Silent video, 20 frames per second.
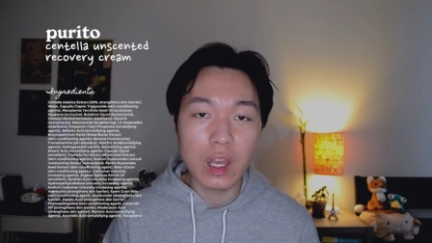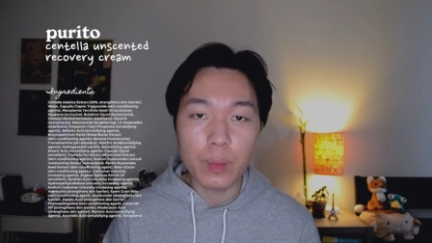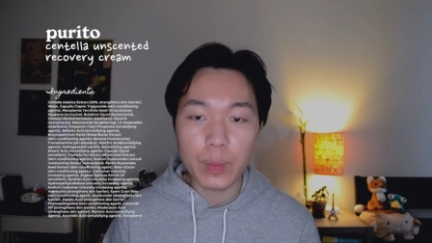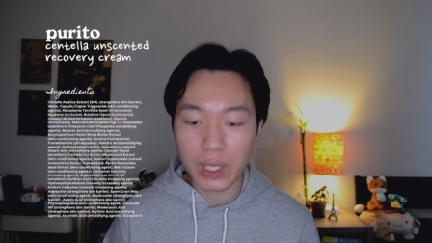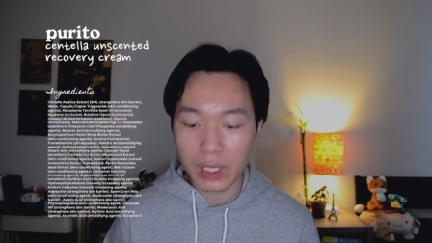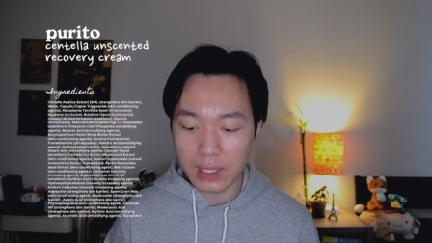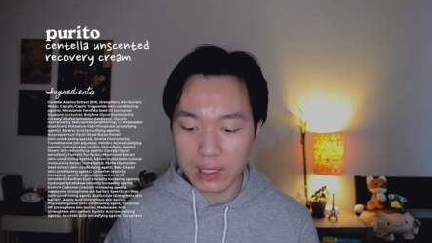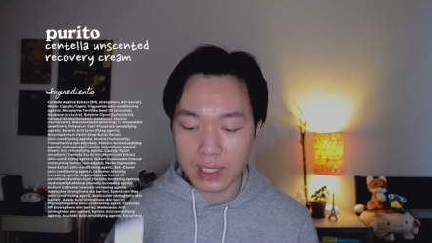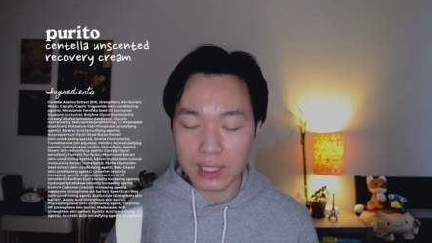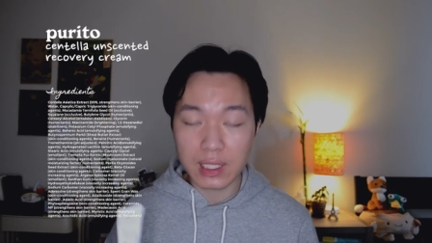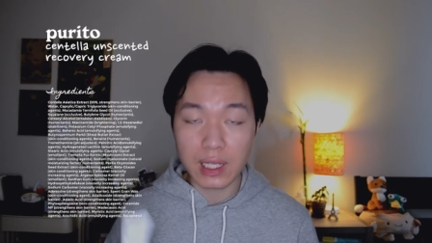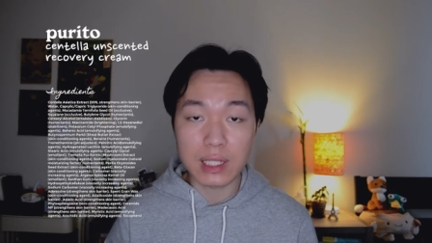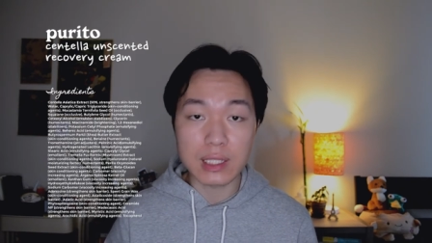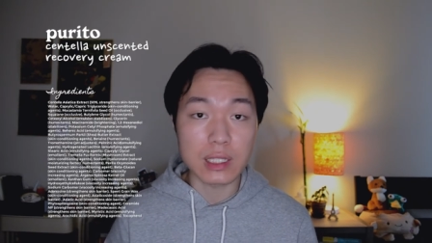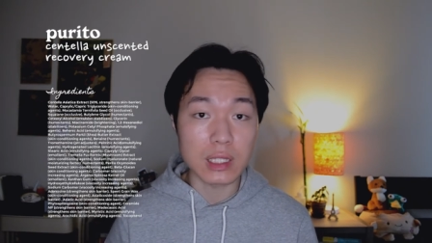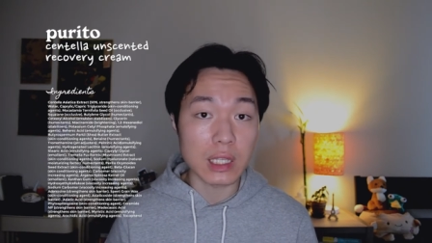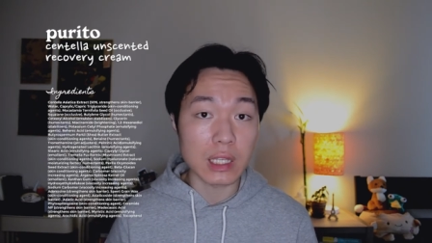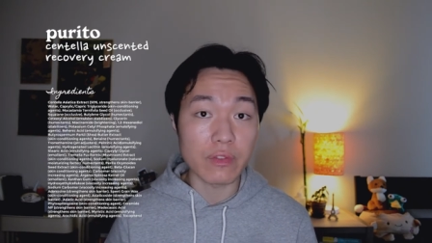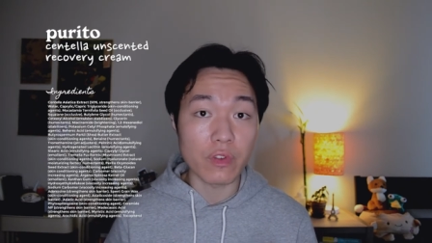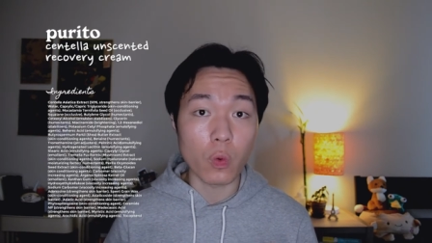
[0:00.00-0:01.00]
because it does
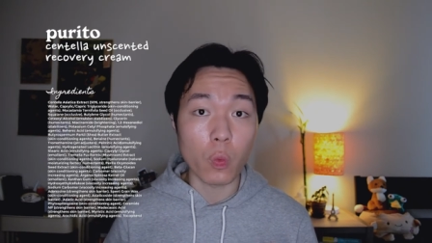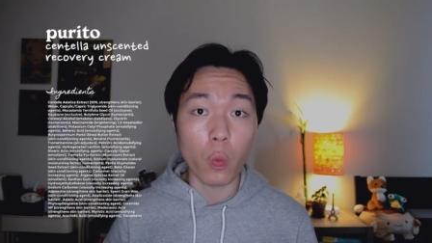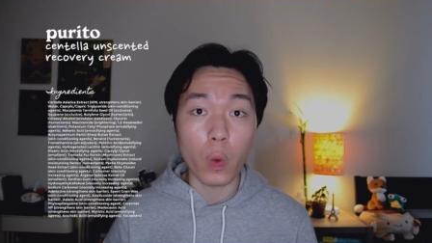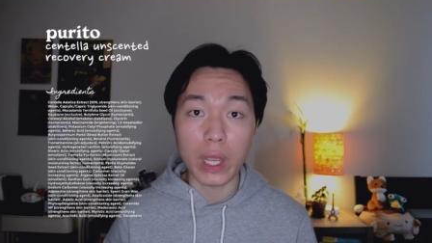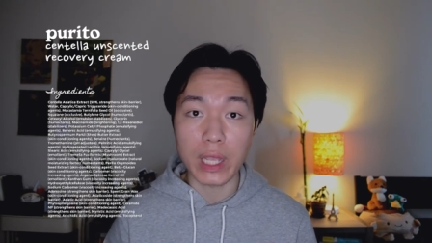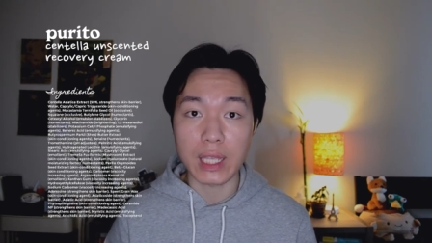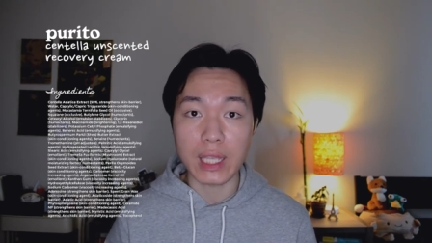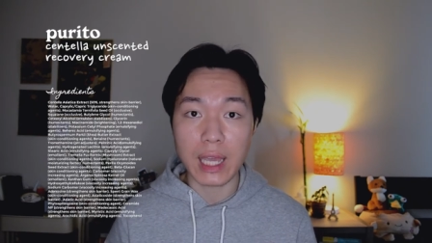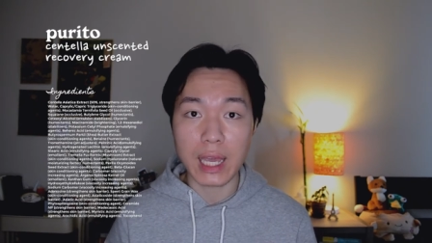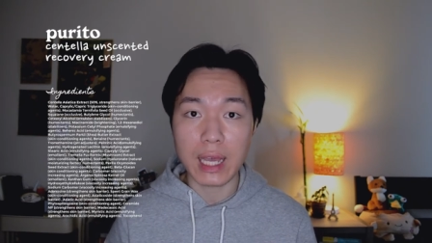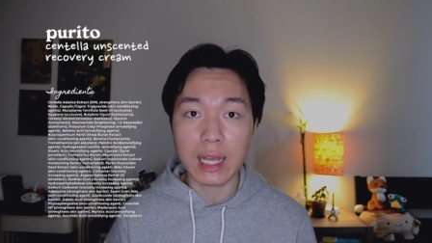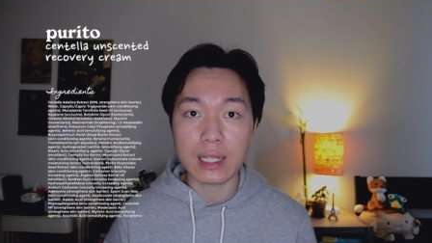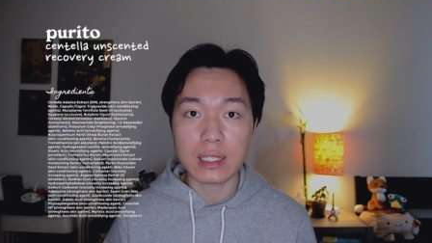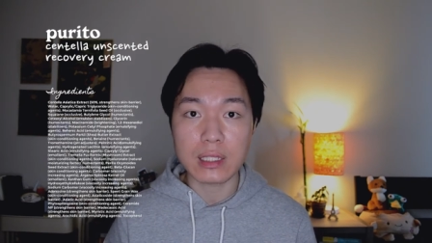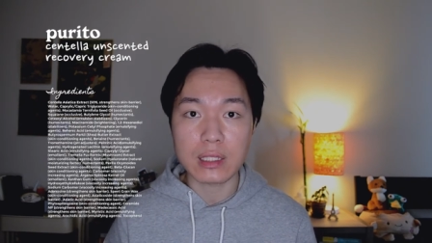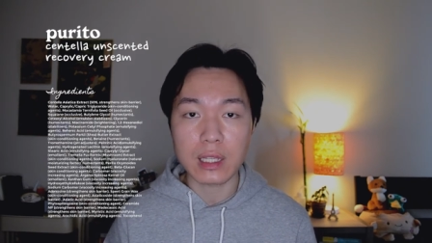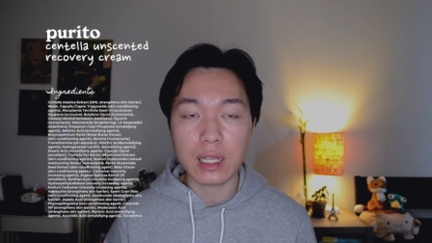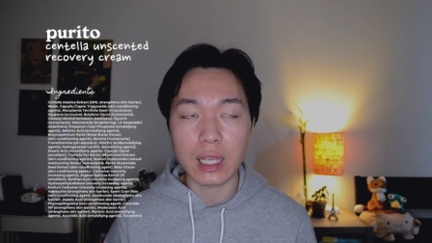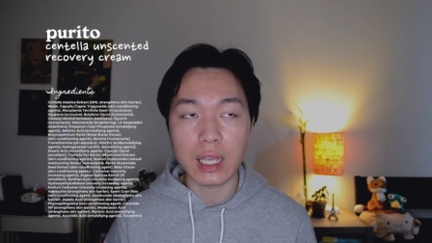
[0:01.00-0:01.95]
leave a white cast,